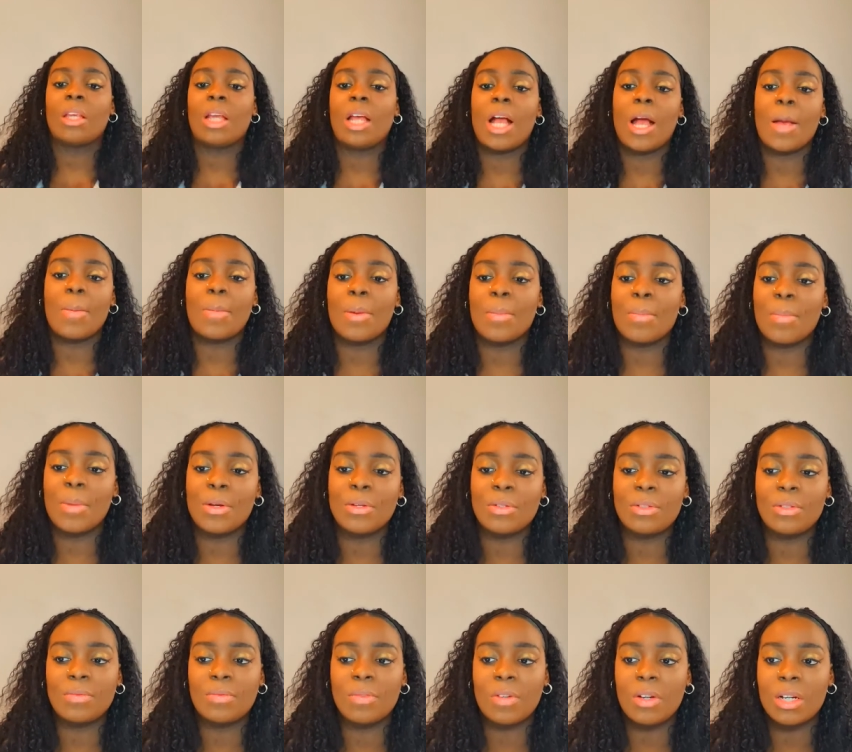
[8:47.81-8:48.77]
In
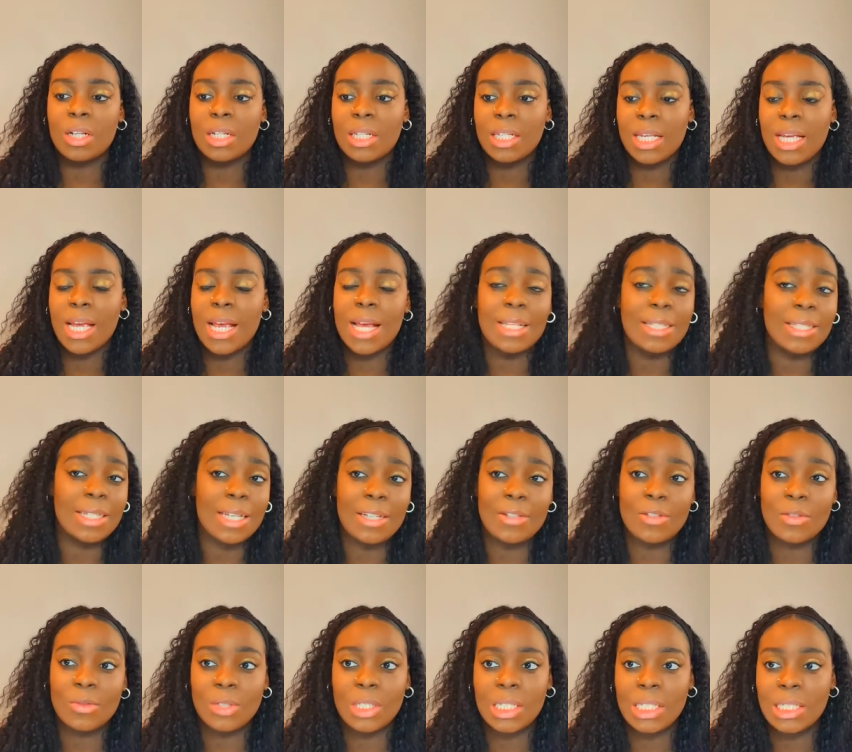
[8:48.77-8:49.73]
most of our
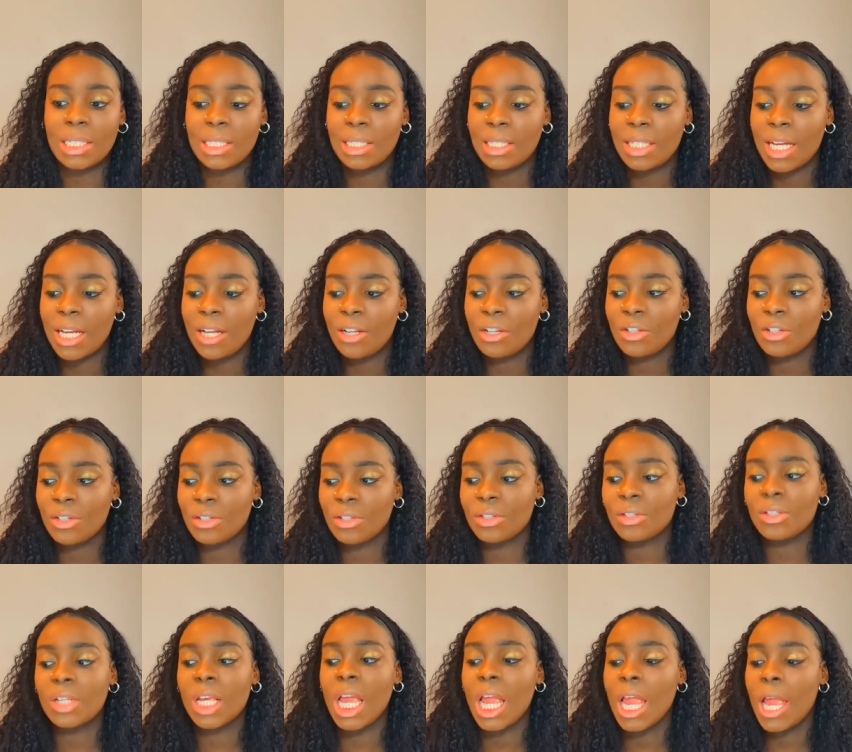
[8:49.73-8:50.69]
essays or
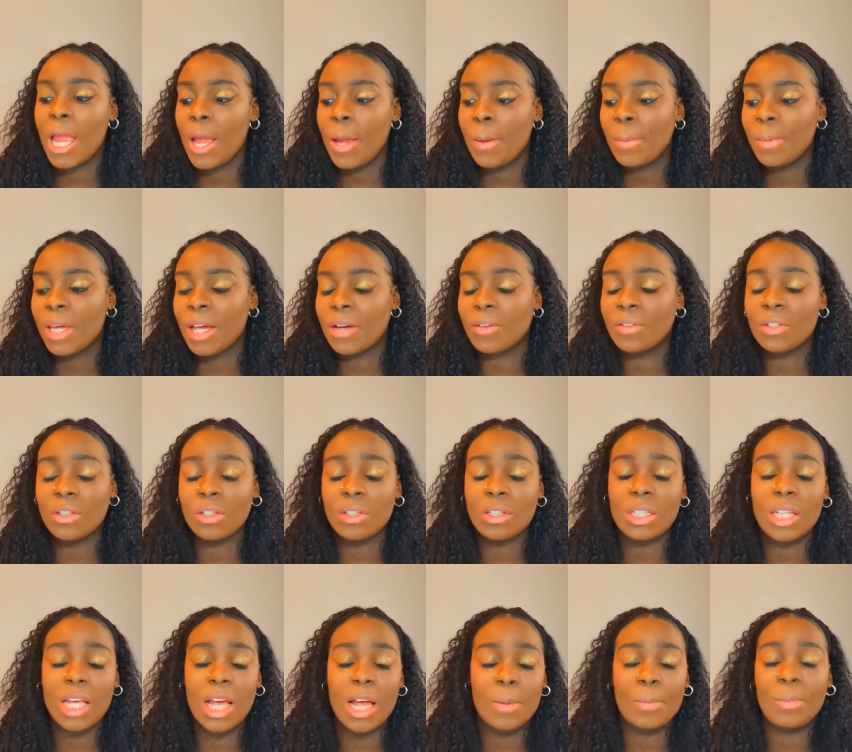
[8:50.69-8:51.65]
dissertations, we have
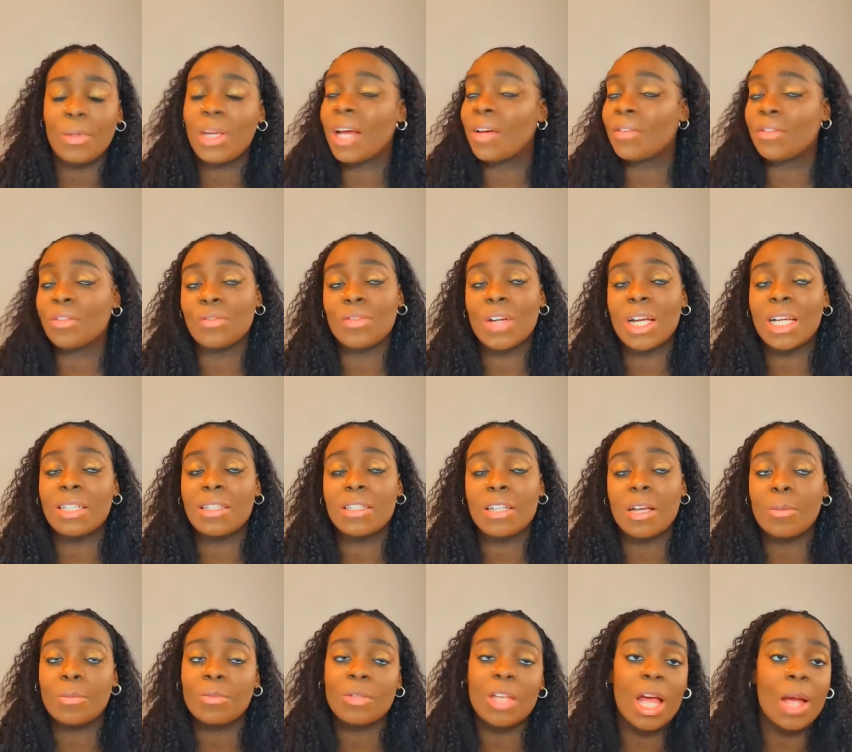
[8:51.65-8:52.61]
to write
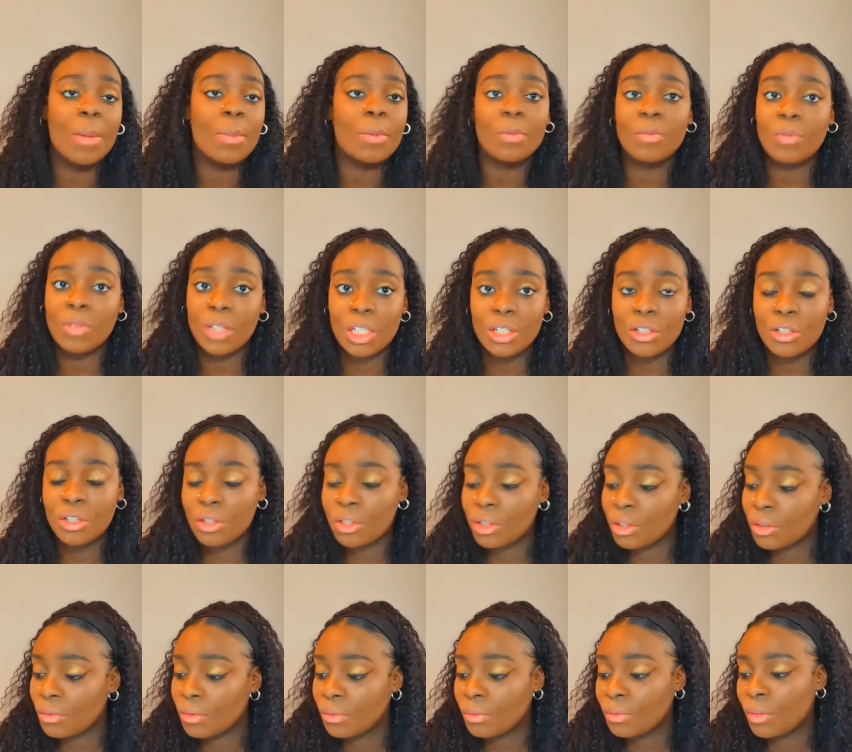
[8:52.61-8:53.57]
some type of
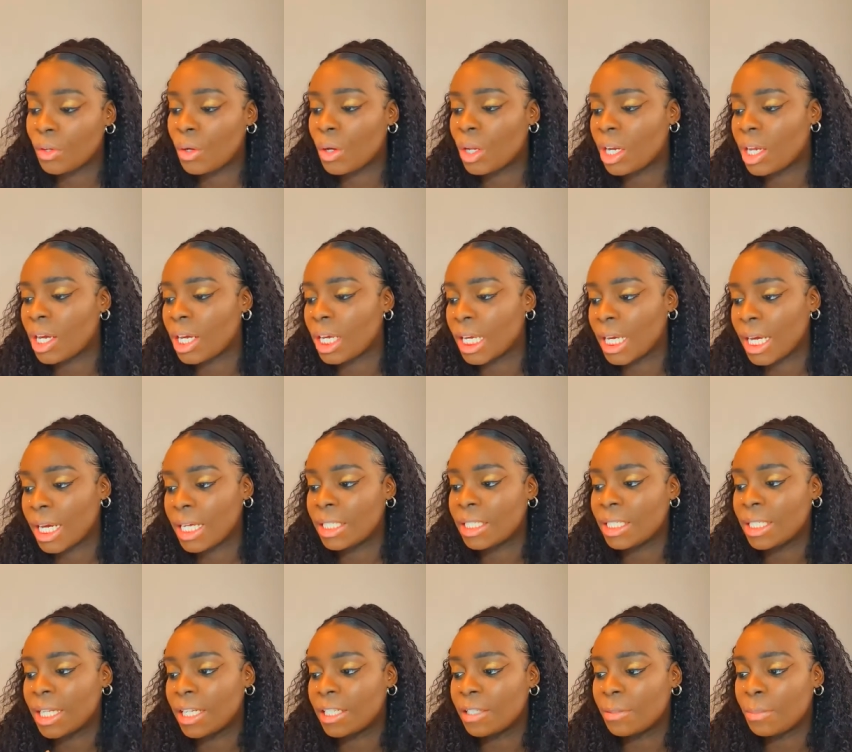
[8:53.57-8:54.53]
literature review, and I
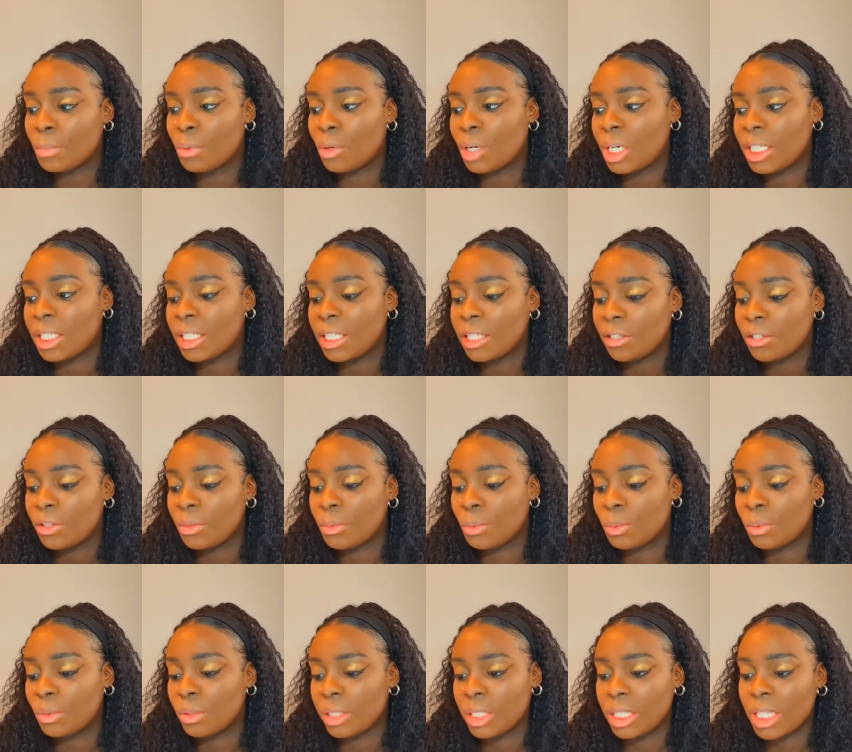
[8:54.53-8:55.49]
guess that's pointing
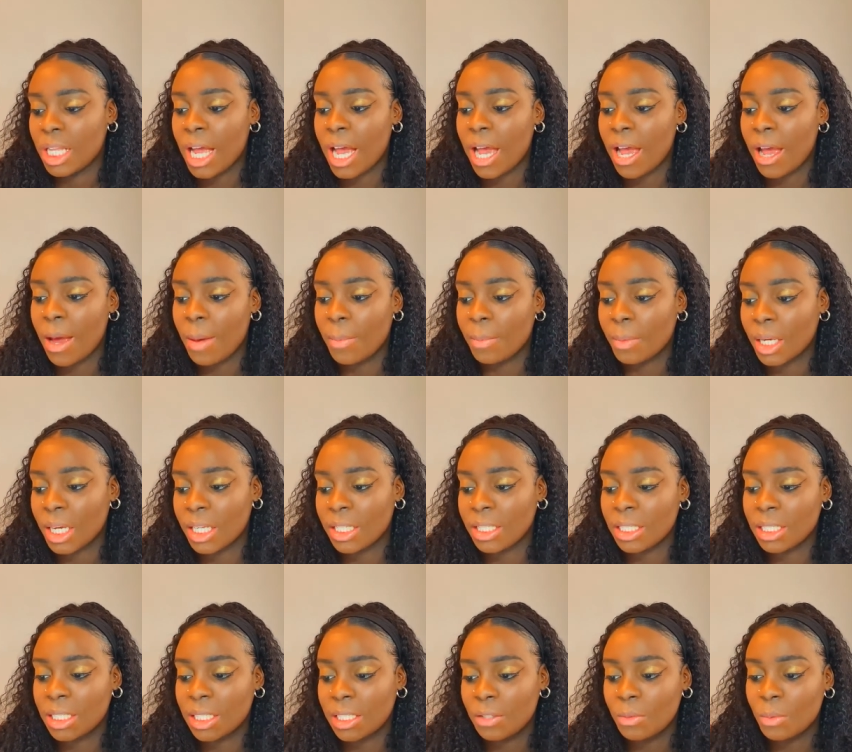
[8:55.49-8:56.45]
towards that. I'm
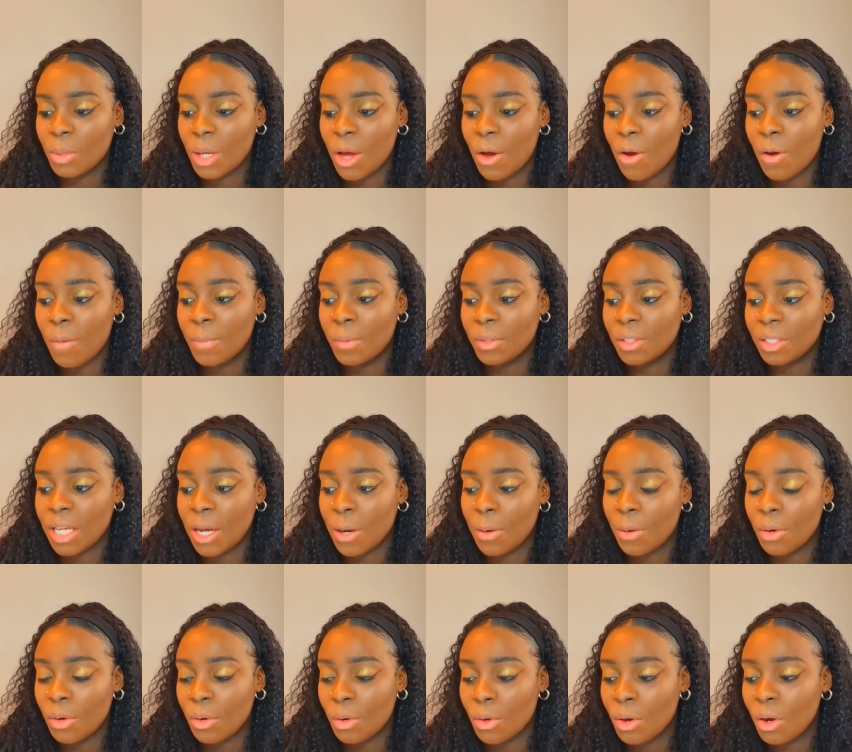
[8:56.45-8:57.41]
guessing this will help us
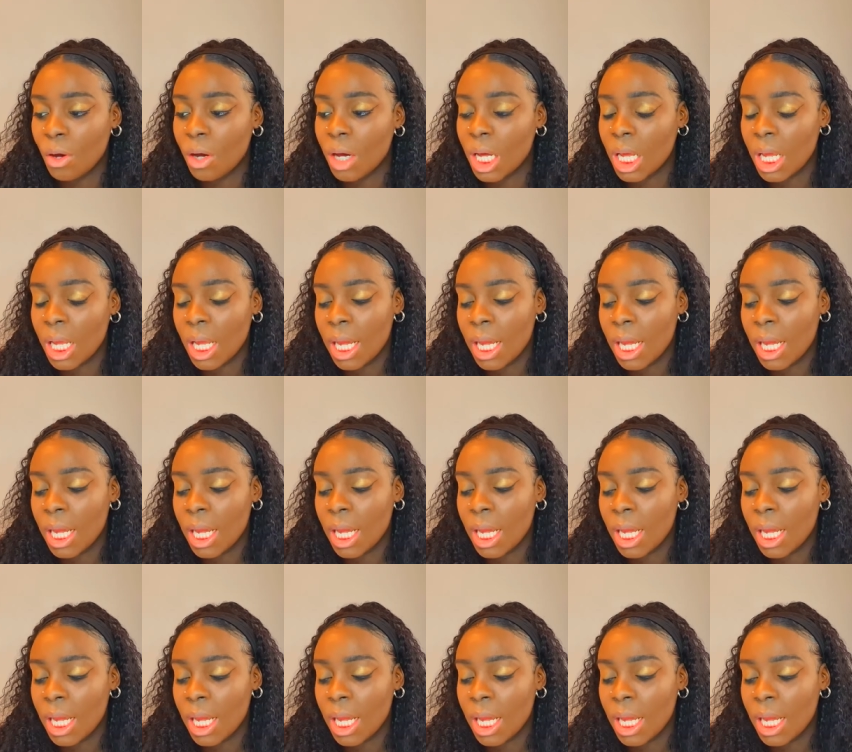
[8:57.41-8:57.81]
out a lot.